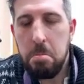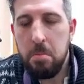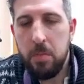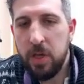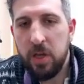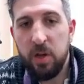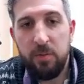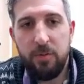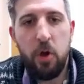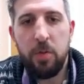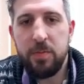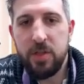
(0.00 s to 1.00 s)

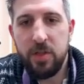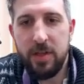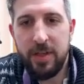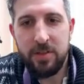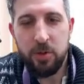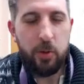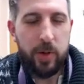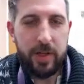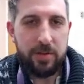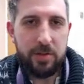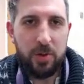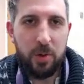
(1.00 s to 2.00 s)
confirms that it's already
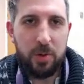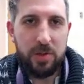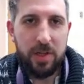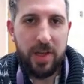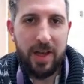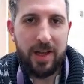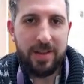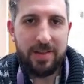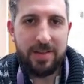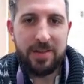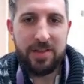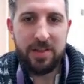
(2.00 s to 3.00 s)
installed,
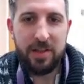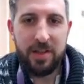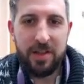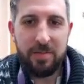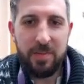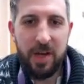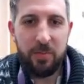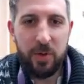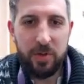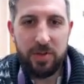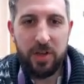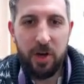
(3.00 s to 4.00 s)
and we're
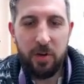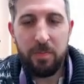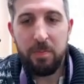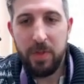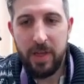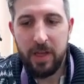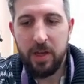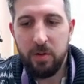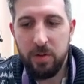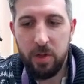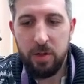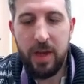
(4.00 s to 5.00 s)
good to go. But there you go.
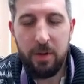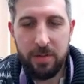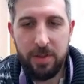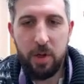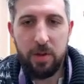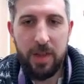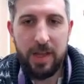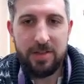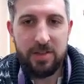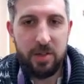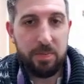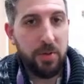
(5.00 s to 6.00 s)

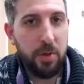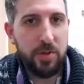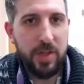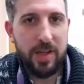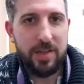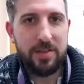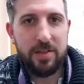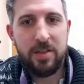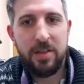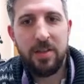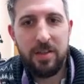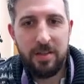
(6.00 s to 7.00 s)
That's the process
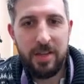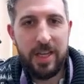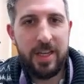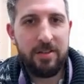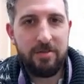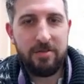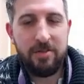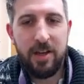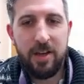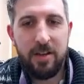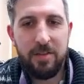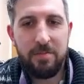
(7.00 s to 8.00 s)
in
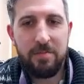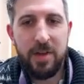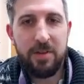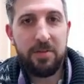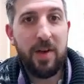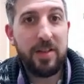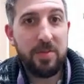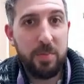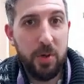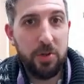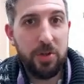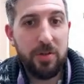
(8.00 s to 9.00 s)
fast
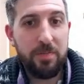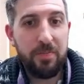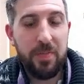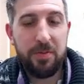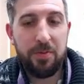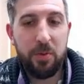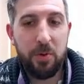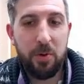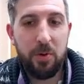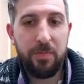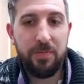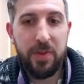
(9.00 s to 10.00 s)
motion
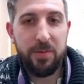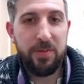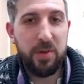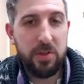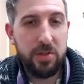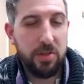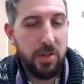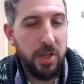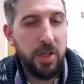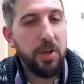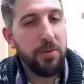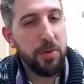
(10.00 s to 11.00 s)
for the first
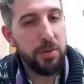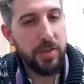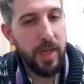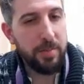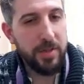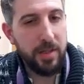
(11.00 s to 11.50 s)
few steps in the